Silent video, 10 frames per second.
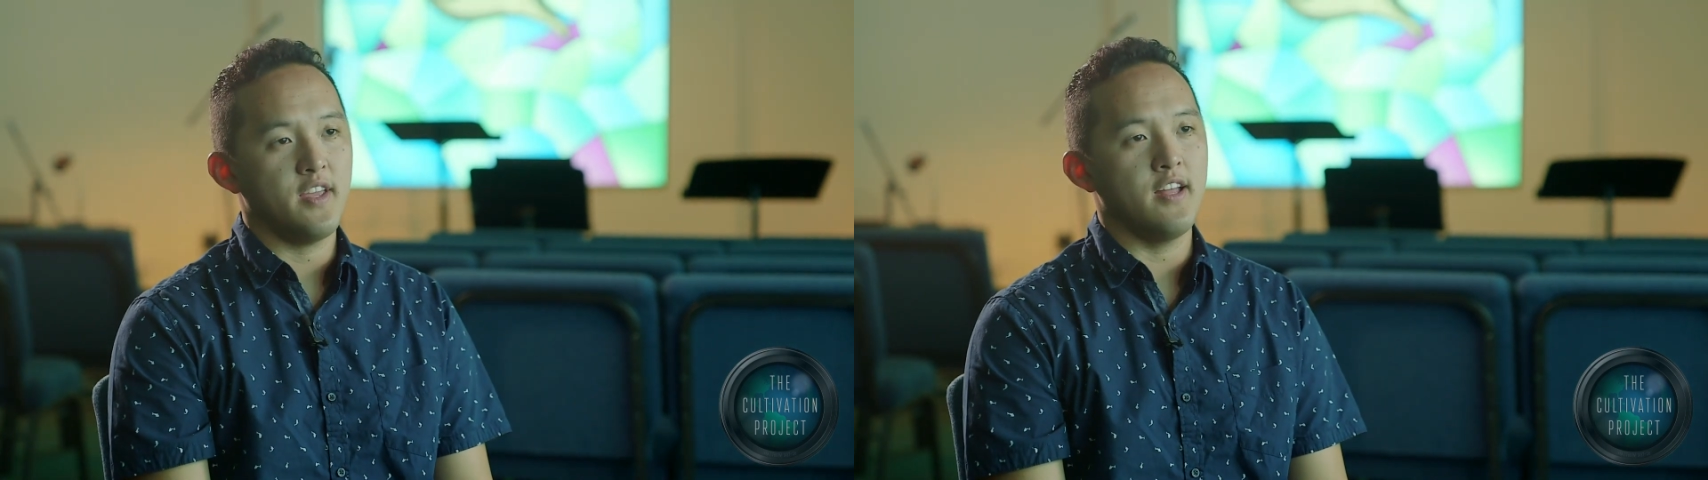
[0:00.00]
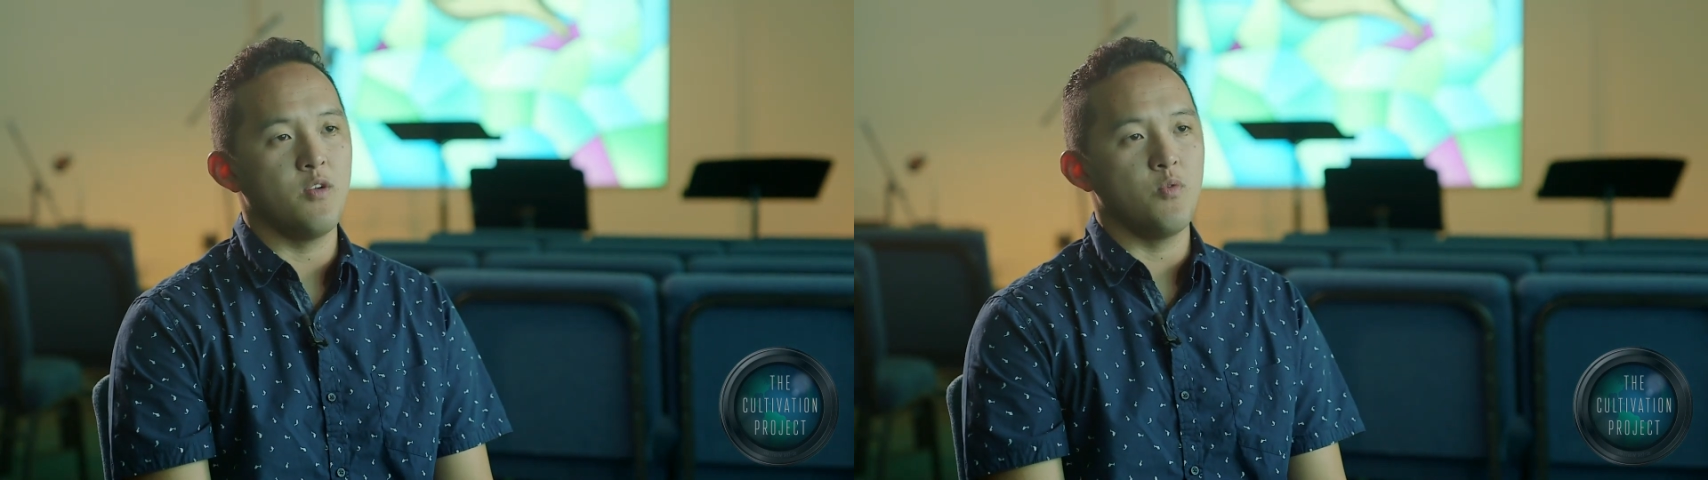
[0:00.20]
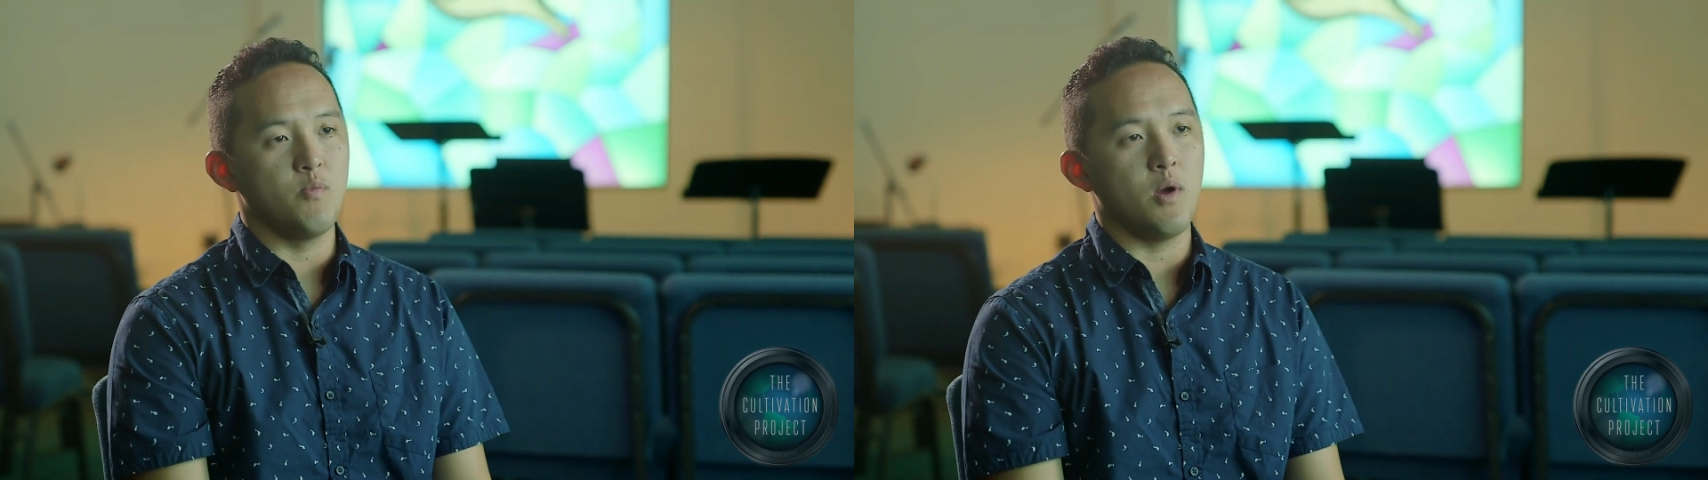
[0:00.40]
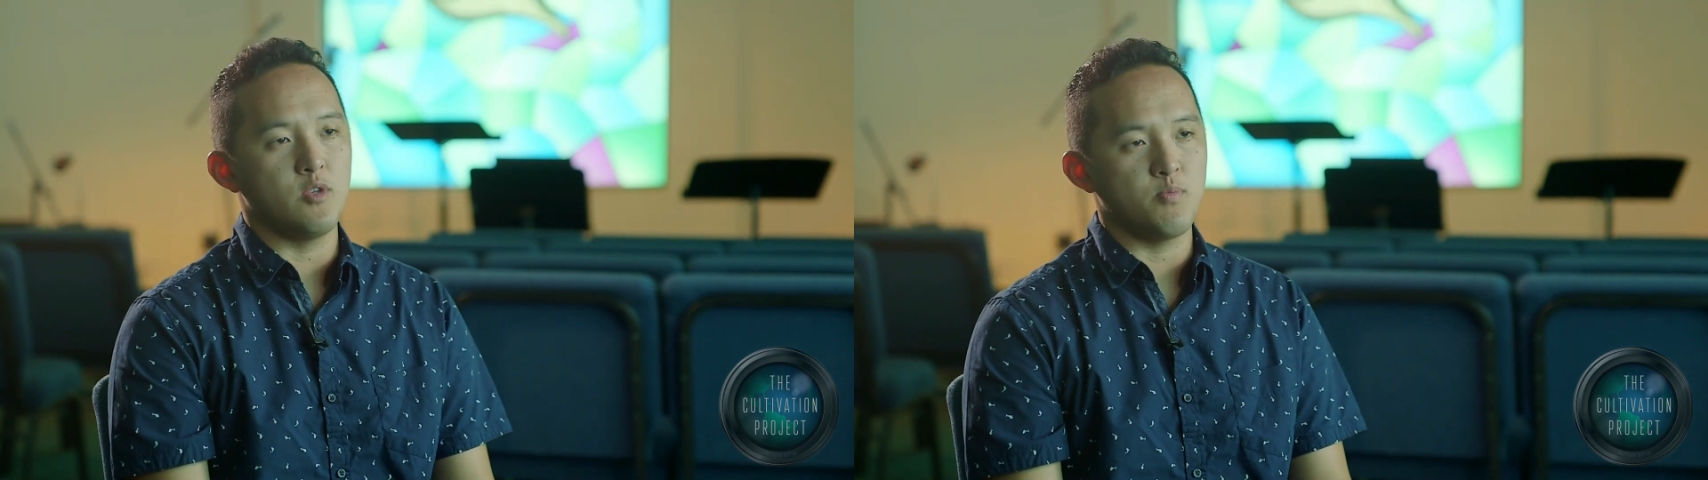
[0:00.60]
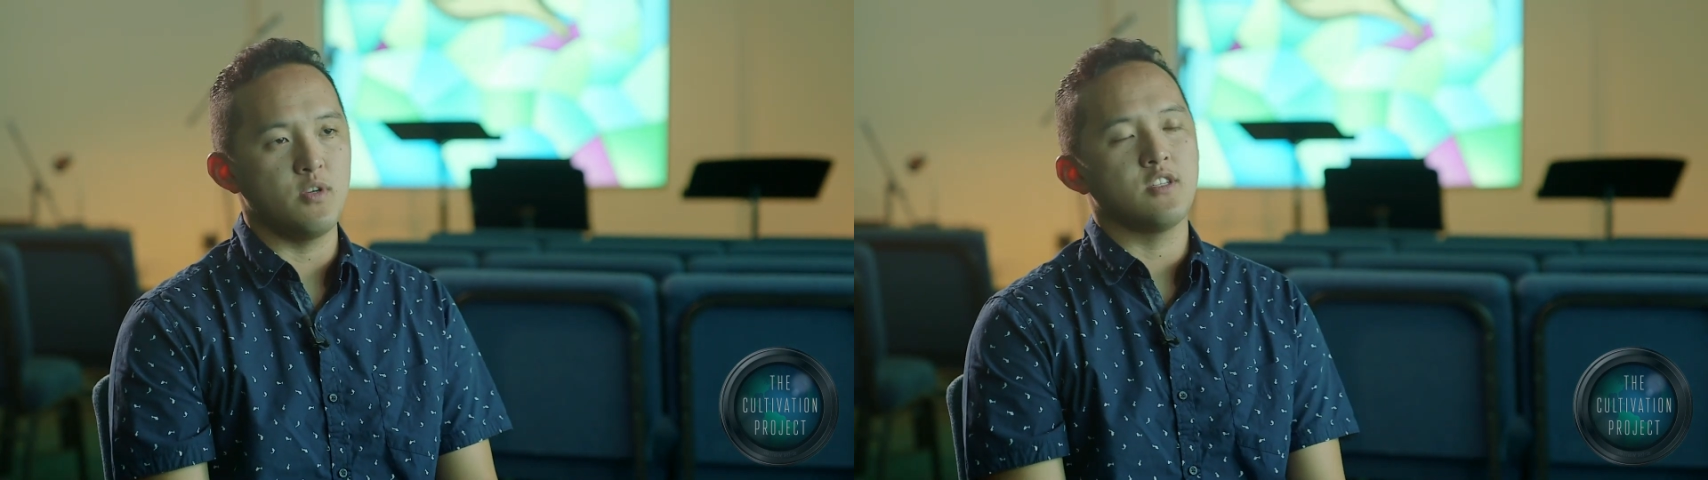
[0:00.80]
And it really brought
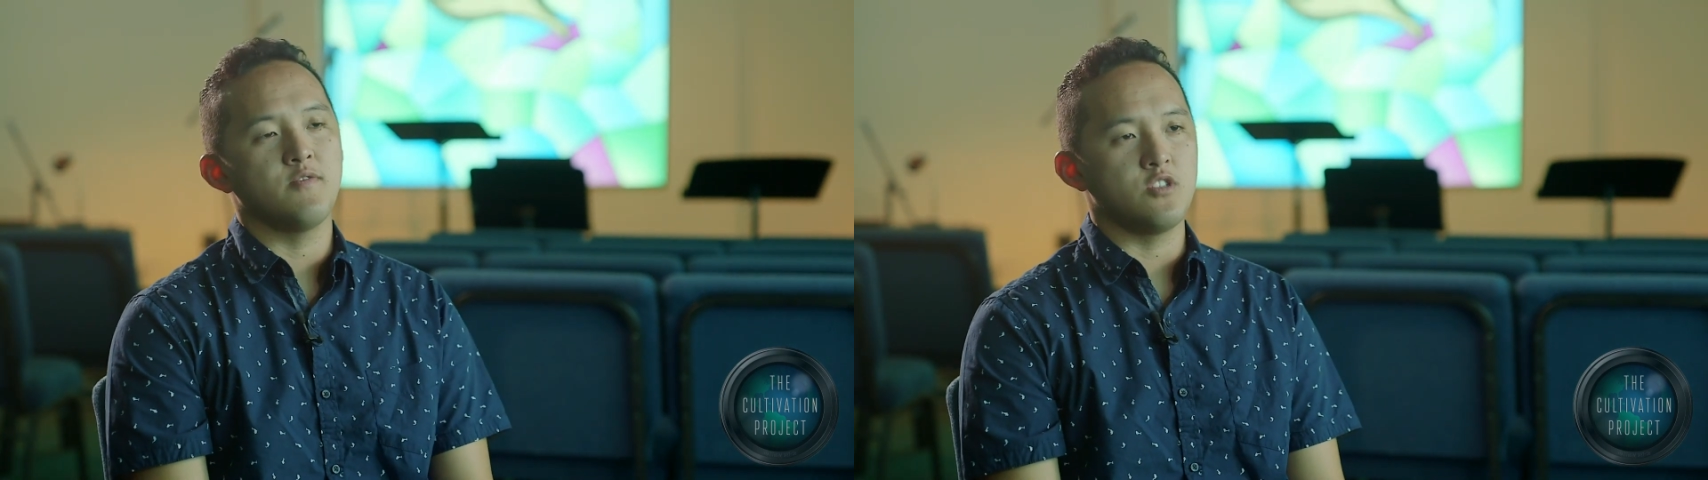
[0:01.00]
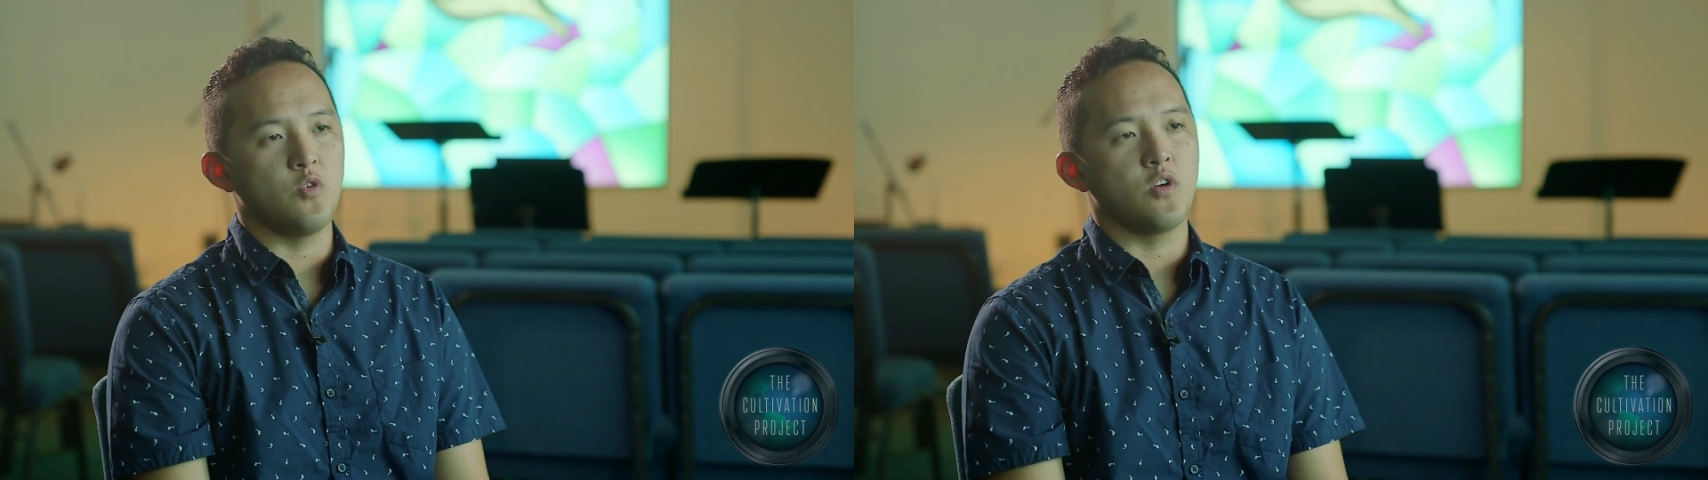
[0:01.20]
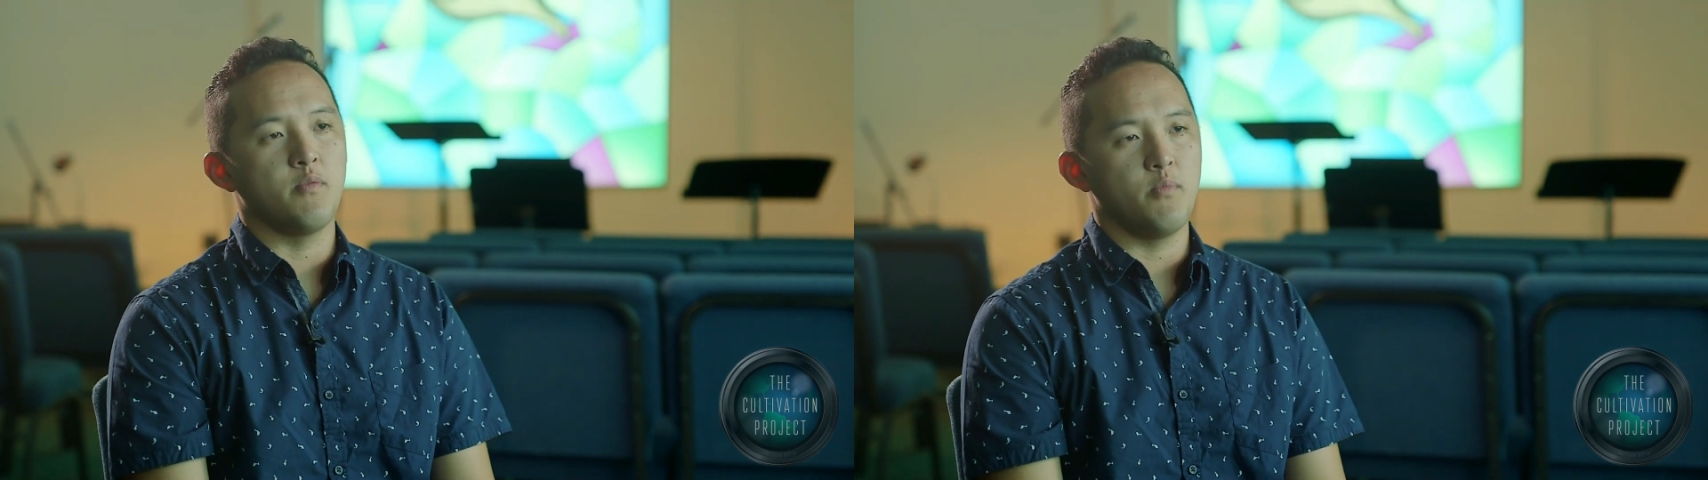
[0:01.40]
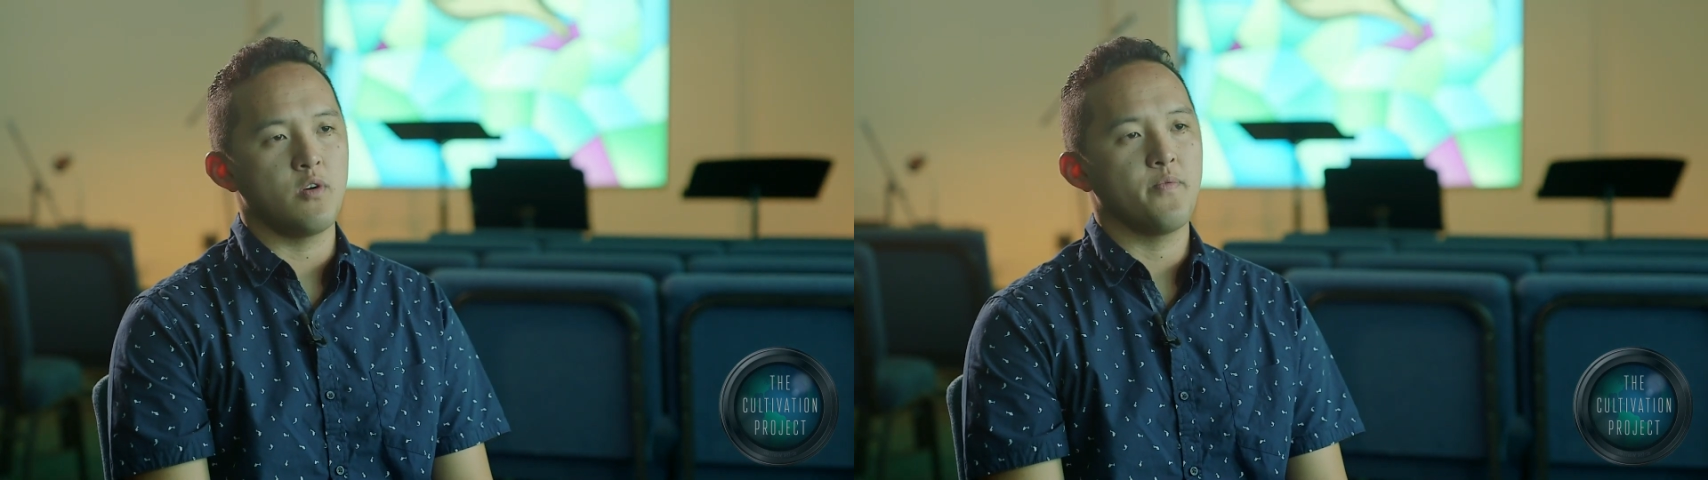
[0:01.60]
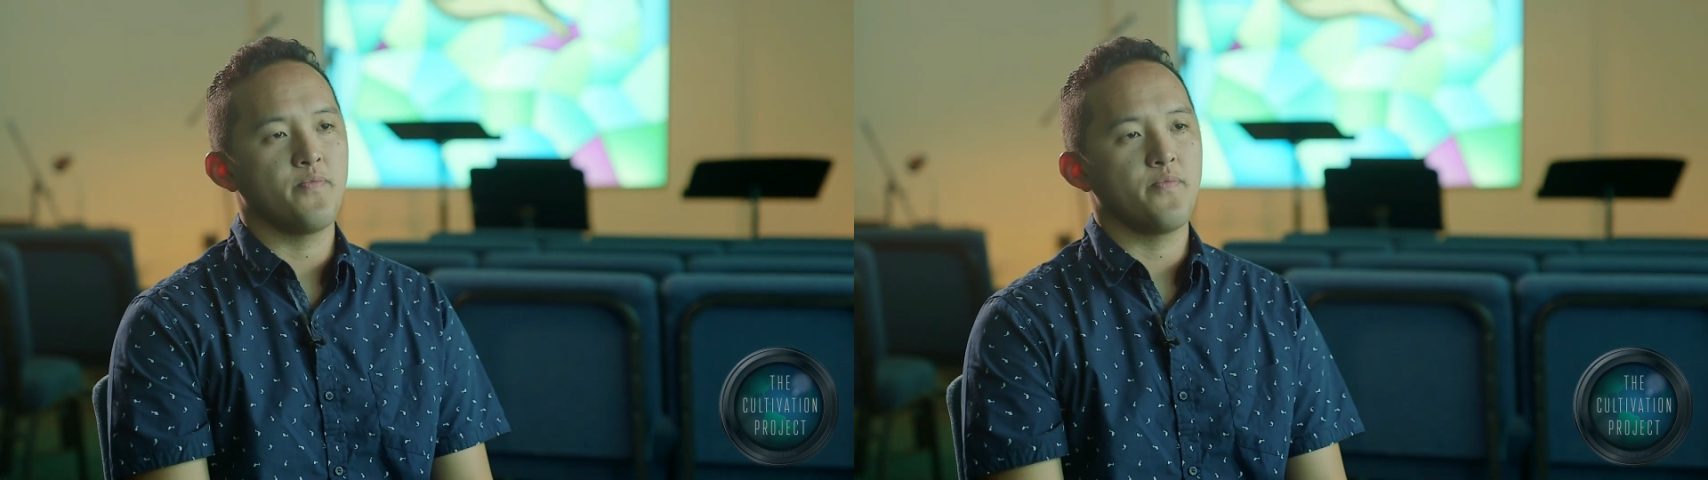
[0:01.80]
me to this place of just knowing Him more.